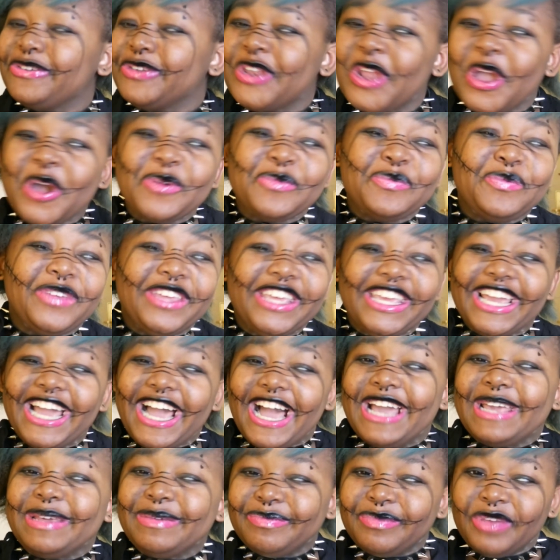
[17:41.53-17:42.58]
know me,
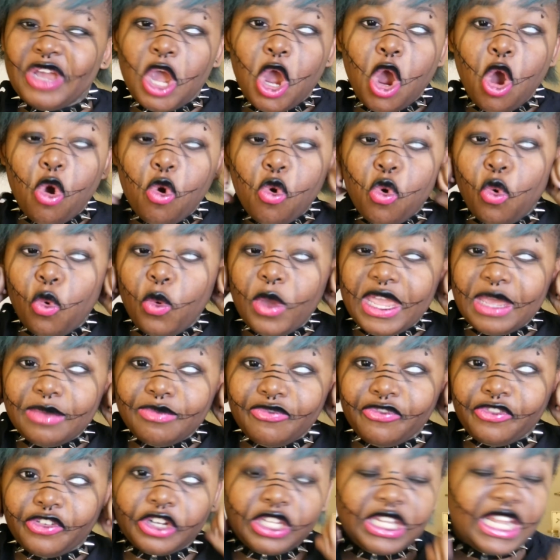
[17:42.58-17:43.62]
I'm
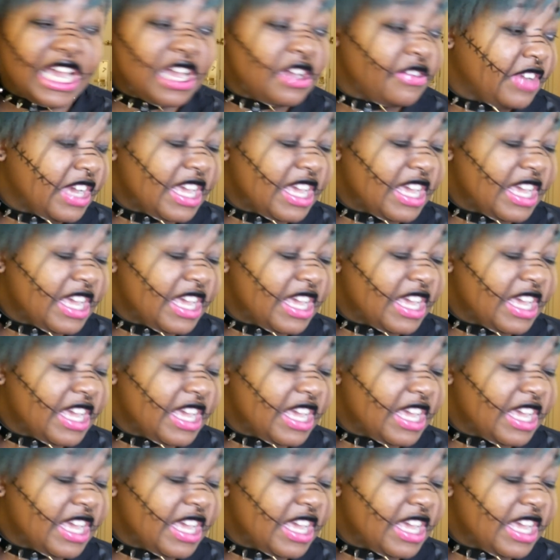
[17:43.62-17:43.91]
weeb for life.